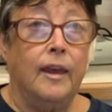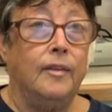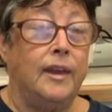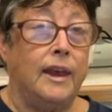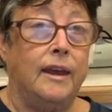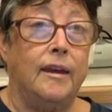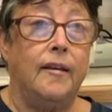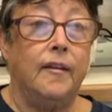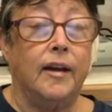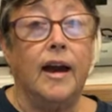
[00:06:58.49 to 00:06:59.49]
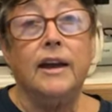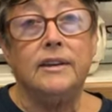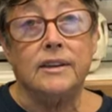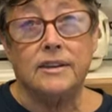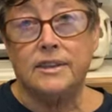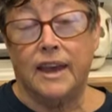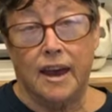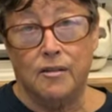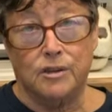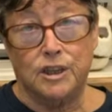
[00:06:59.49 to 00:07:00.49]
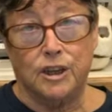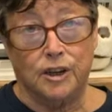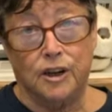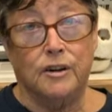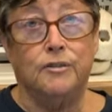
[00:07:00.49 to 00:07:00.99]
the guidance counselor